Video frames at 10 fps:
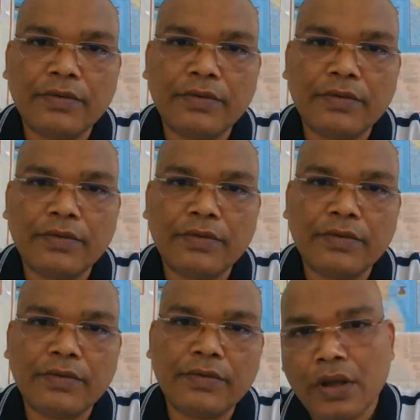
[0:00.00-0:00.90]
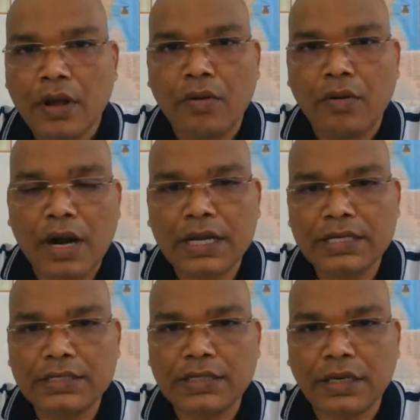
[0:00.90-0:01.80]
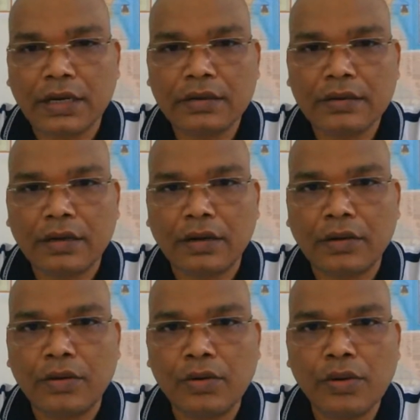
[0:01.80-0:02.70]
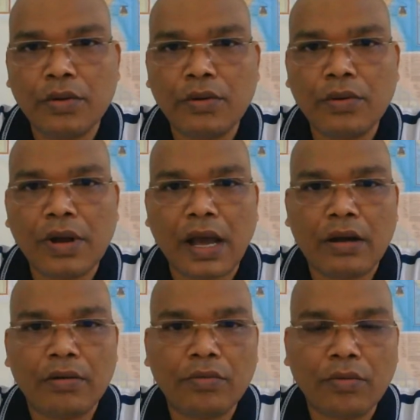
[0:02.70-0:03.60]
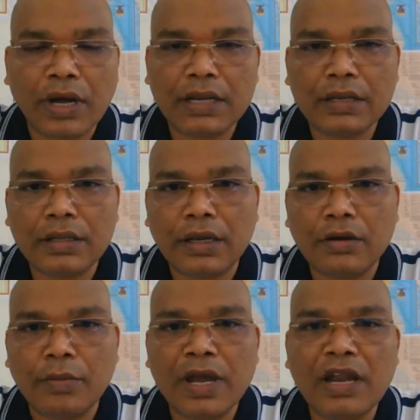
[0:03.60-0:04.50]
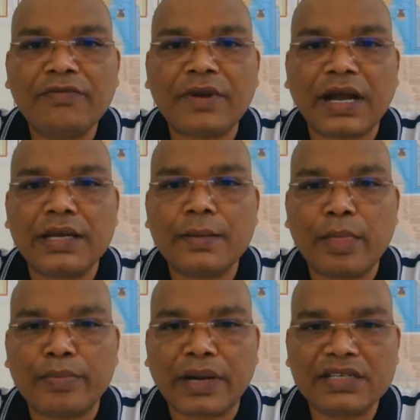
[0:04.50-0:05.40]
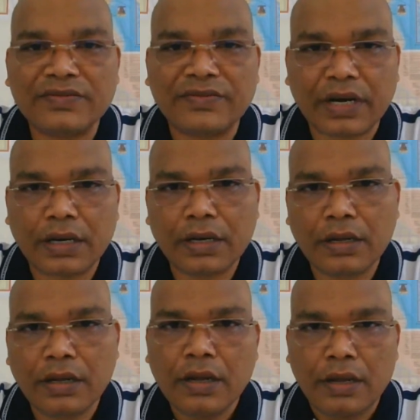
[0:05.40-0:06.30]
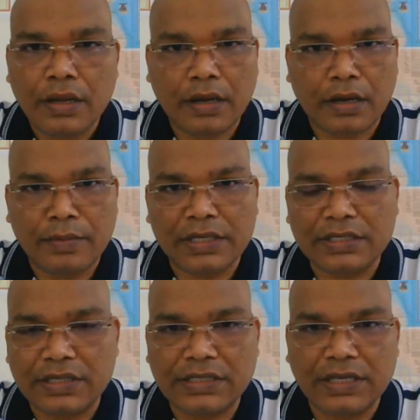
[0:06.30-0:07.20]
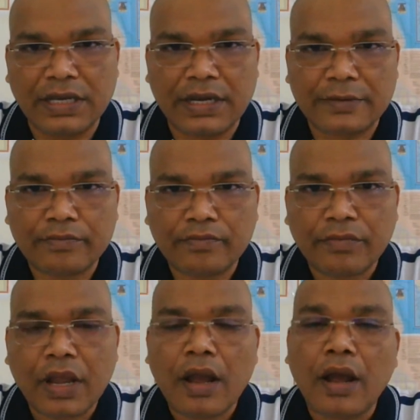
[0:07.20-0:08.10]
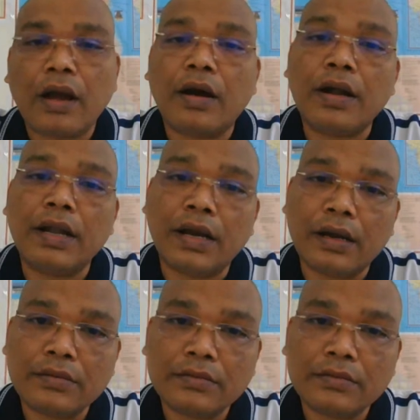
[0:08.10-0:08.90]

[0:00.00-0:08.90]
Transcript: ask what is who have won the Nobel Prize for economics this year, and